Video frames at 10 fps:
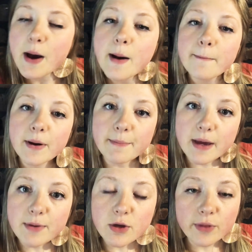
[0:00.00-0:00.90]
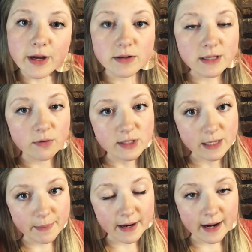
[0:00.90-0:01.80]
But maybe you let yourself
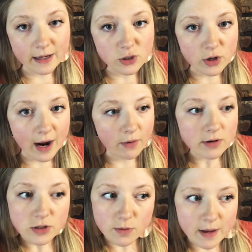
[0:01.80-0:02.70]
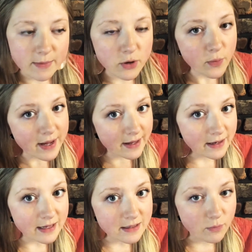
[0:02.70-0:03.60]
sleep in an extra hour. So maybe you wake
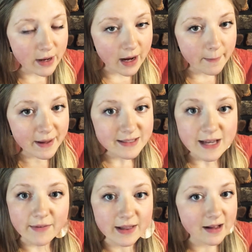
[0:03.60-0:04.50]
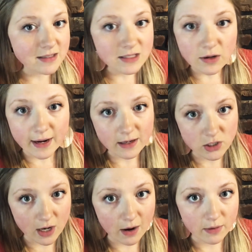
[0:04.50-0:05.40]
up at 7. That's still an
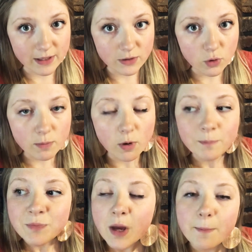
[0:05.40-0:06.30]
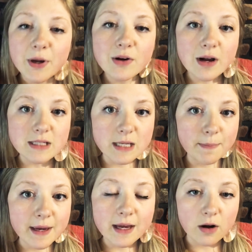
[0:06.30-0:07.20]
extra hour than normal. But you're not
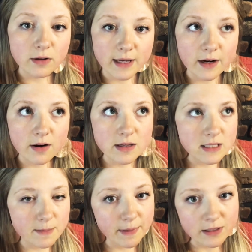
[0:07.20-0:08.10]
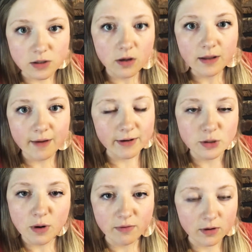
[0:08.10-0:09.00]
sleeping in all day. You're not sleeping till 11,
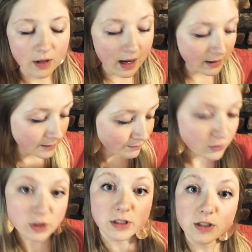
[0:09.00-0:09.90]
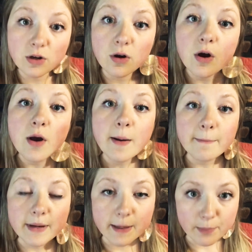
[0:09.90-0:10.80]
12 o'clock. You're still
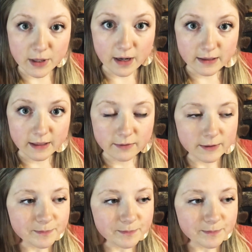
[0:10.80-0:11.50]
being productive.